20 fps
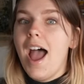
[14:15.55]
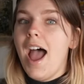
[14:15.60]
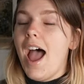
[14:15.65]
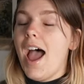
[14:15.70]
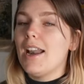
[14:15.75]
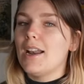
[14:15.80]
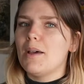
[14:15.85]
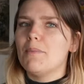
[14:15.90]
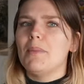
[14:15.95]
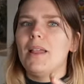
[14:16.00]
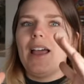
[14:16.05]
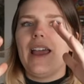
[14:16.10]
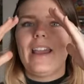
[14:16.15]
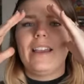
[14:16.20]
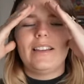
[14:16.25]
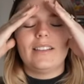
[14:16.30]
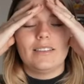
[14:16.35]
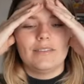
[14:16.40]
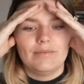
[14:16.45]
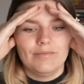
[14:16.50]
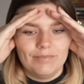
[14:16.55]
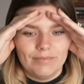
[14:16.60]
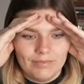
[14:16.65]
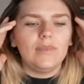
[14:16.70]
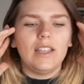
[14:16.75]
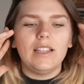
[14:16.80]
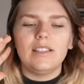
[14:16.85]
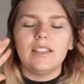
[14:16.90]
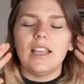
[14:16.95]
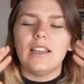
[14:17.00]
And I'm like,
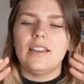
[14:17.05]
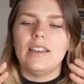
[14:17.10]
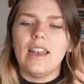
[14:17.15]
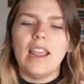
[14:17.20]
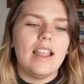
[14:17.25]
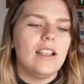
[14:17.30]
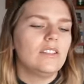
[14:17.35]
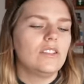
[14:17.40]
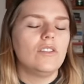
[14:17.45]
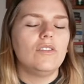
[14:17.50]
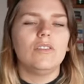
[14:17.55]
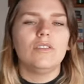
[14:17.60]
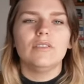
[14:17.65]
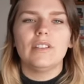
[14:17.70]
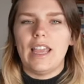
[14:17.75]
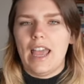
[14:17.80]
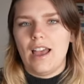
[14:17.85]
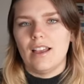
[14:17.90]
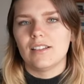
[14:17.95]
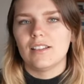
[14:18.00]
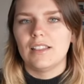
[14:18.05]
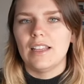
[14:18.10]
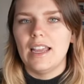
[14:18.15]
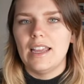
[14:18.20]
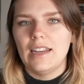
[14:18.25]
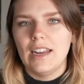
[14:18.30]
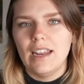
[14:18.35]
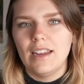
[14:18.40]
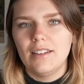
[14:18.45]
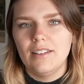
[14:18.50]
it's like nasal
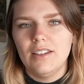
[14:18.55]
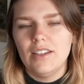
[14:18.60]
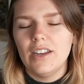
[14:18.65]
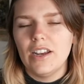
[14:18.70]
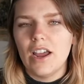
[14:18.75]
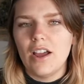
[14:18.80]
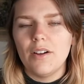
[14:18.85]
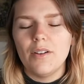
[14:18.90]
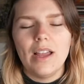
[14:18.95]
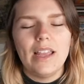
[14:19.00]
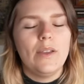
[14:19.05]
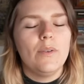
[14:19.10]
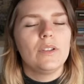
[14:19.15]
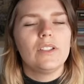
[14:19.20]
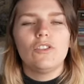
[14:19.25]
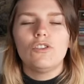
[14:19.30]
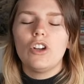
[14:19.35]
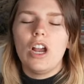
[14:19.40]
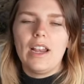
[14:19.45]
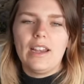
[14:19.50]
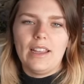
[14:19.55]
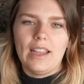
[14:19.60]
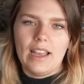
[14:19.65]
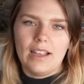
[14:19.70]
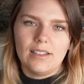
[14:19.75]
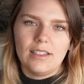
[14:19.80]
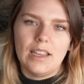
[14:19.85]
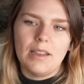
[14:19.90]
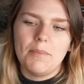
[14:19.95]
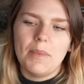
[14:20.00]
gaslighting, you know? He wasn't trying to
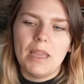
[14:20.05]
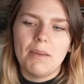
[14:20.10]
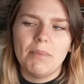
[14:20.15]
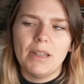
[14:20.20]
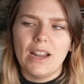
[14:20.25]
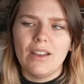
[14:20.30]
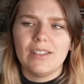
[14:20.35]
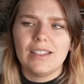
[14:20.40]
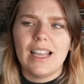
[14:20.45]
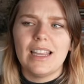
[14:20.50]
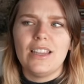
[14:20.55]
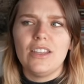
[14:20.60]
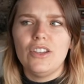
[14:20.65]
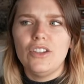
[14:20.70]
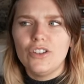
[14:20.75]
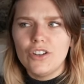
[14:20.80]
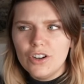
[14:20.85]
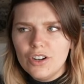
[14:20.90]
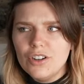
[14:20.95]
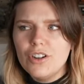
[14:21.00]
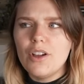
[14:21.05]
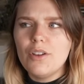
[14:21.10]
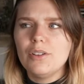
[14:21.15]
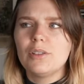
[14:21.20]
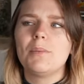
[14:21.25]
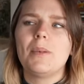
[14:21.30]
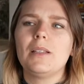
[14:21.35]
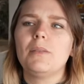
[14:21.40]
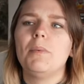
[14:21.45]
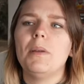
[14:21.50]
gaslight me, but I was like, your
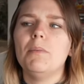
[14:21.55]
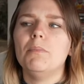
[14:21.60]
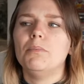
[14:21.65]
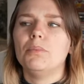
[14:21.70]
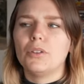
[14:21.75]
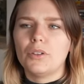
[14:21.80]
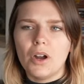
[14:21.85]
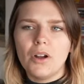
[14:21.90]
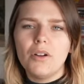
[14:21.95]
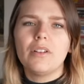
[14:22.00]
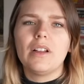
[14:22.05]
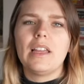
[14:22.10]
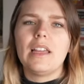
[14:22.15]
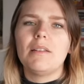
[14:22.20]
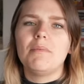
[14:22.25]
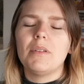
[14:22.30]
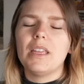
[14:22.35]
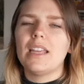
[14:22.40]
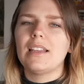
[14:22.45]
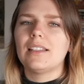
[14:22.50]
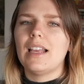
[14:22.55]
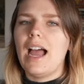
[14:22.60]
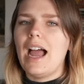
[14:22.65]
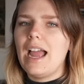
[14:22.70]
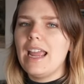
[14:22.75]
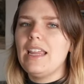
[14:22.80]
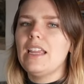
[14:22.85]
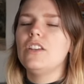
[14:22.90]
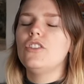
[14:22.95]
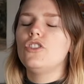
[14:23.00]
nose must be broken because
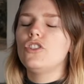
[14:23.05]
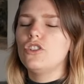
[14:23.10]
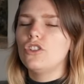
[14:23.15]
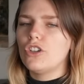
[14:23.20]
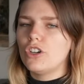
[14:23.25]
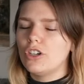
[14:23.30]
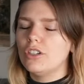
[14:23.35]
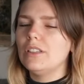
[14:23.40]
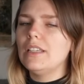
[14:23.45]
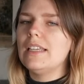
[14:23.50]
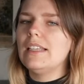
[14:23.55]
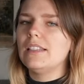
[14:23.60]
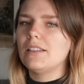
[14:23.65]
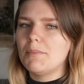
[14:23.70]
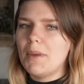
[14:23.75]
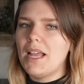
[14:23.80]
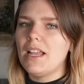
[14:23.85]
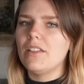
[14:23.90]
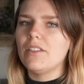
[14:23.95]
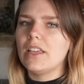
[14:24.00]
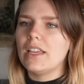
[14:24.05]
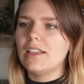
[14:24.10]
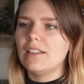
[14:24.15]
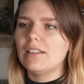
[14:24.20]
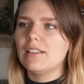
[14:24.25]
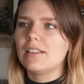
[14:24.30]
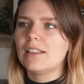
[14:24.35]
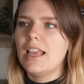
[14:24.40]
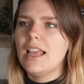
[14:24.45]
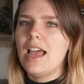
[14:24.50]
I can surely smell
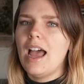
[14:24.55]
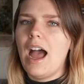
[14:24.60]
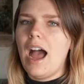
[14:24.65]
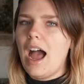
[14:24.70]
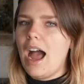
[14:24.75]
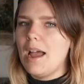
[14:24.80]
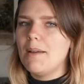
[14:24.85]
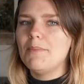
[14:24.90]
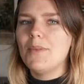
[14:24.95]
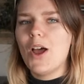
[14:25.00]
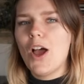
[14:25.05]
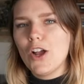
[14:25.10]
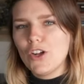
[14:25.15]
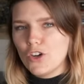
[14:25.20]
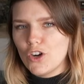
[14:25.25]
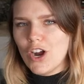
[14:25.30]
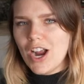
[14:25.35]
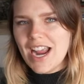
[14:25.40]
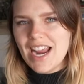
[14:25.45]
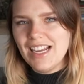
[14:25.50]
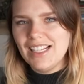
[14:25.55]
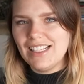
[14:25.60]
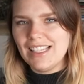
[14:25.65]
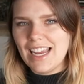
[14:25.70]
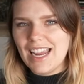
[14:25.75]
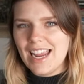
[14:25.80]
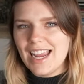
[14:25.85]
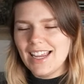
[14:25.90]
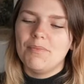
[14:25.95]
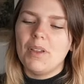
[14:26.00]
this. I'm not
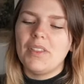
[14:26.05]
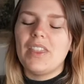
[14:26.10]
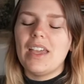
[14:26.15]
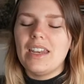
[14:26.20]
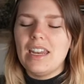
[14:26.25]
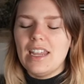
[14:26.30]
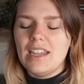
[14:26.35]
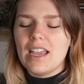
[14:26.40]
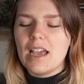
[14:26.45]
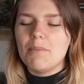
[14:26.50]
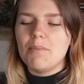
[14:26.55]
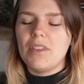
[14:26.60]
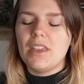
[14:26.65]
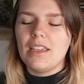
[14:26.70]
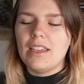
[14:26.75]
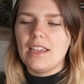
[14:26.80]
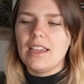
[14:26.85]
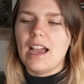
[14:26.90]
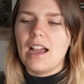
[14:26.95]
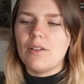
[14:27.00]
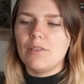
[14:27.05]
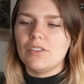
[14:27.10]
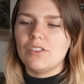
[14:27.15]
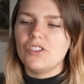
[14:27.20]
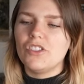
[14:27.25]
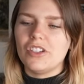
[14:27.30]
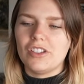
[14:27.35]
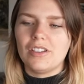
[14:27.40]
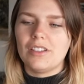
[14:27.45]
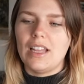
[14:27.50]
crazy. But then he kept thinking I
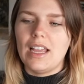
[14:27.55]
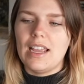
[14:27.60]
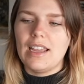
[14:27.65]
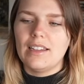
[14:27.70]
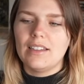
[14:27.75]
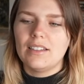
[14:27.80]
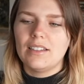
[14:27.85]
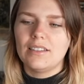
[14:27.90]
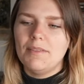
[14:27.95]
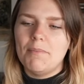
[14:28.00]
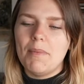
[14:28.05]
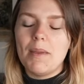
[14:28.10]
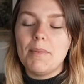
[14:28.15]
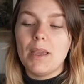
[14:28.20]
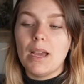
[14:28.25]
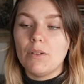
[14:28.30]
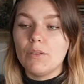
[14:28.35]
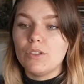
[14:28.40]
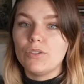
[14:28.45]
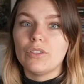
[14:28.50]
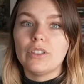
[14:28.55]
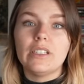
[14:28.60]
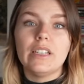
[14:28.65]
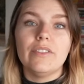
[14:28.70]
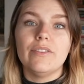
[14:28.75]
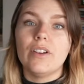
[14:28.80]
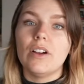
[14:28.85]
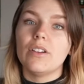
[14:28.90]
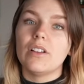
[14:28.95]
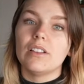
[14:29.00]
was just like, maybe I was
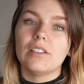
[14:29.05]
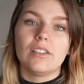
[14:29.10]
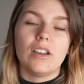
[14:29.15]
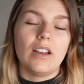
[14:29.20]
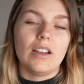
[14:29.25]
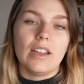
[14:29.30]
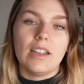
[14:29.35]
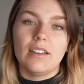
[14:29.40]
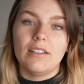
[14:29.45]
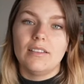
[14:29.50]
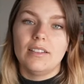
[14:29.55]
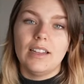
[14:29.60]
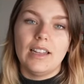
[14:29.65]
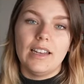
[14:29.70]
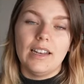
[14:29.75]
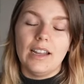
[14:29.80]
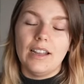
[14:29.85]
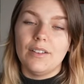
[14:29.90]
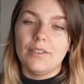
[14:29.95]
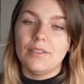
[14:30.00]
really focused on it and